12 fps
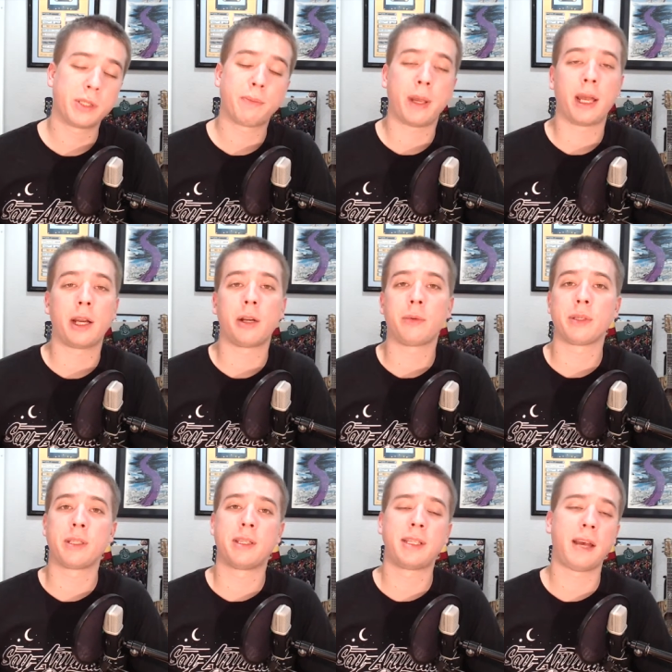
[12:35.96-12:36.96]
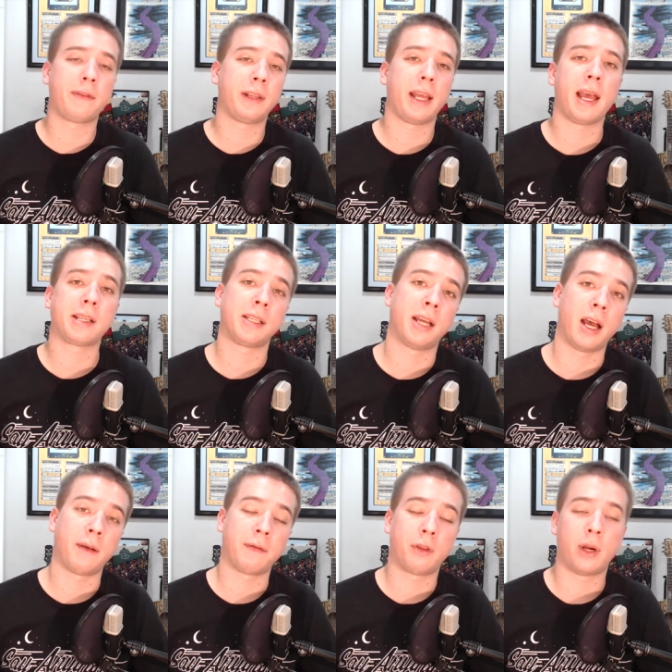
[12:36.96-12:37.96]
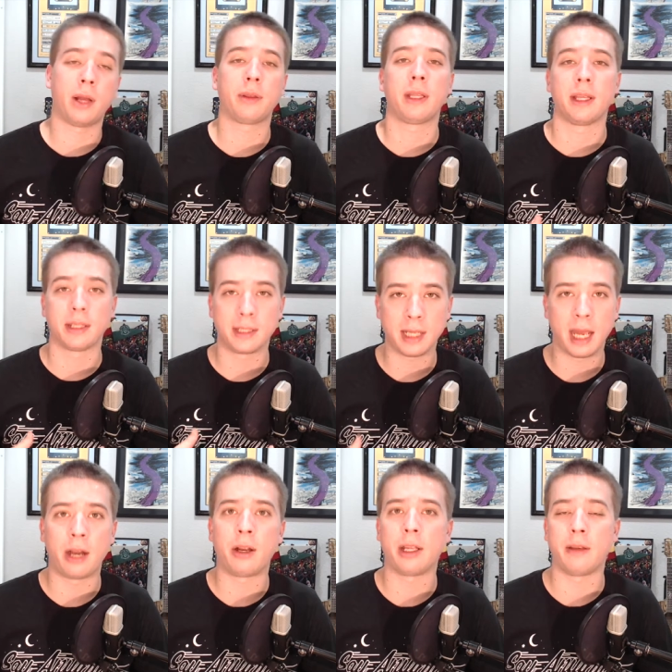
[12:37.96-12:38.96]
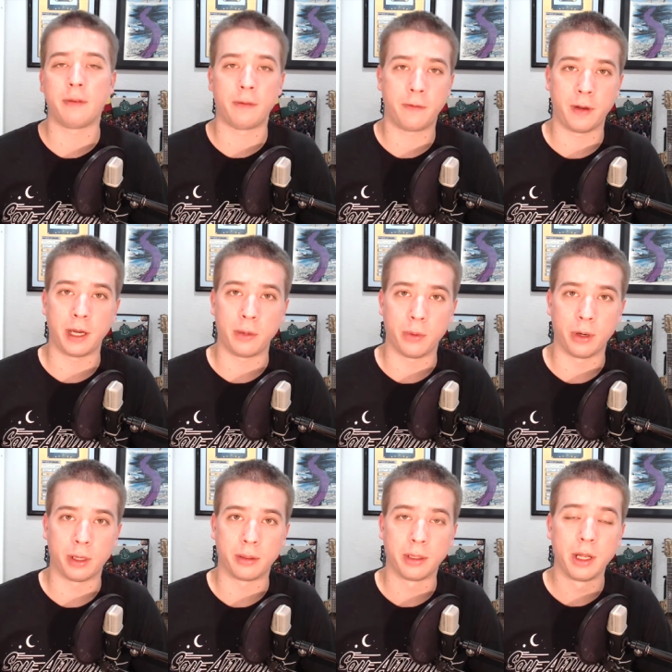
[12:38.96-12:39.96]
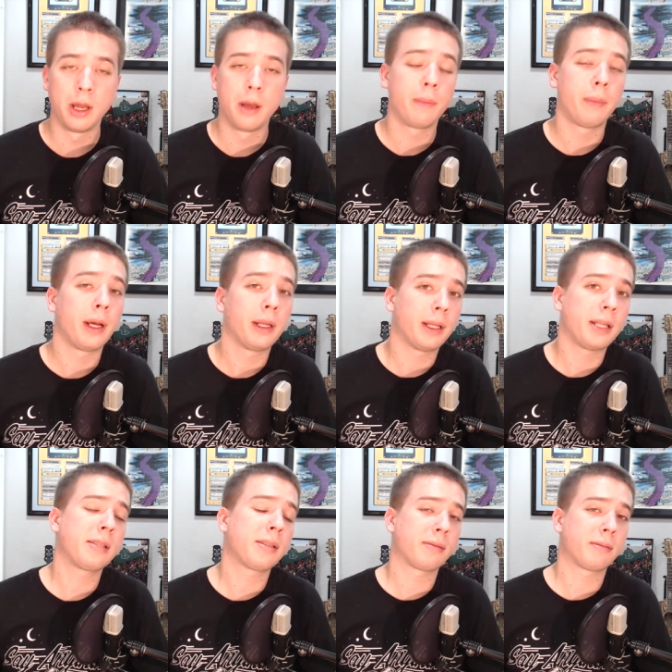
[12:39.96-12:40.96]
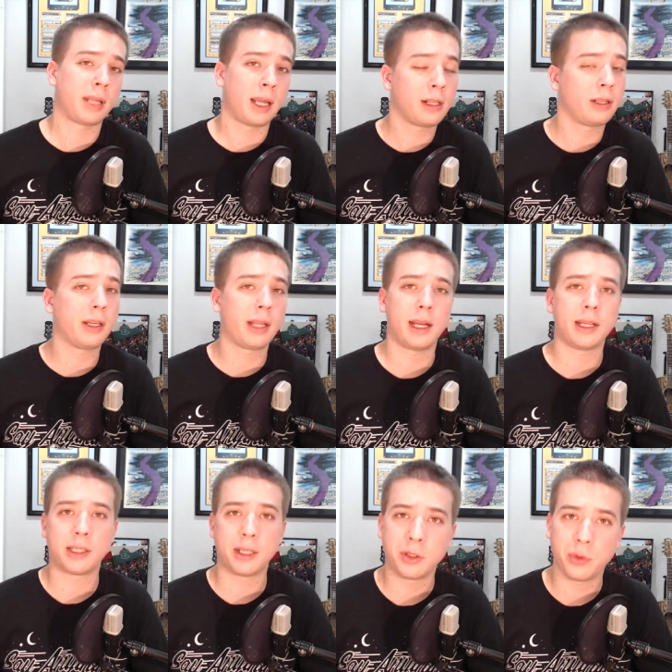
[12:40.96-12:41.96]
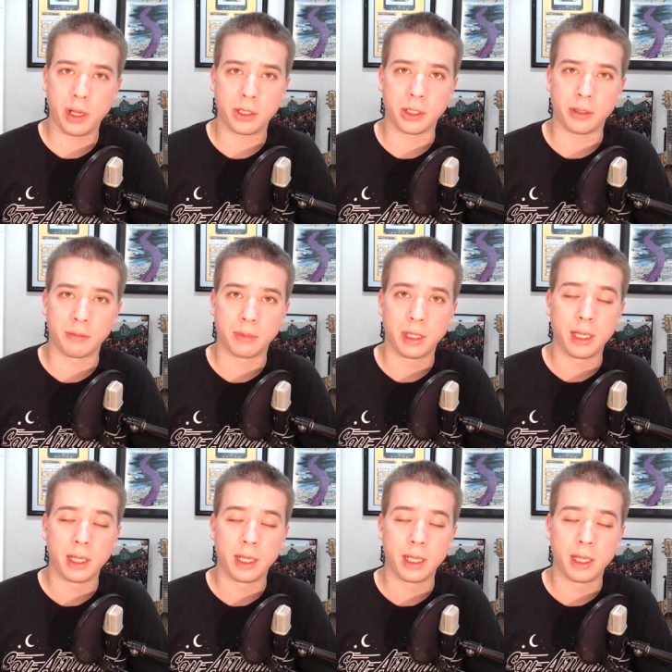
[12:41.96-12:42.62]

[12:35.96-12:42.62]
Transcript: Banner was definitely acting off throughout the entirety of Infinity War. But let's take a look at his situation.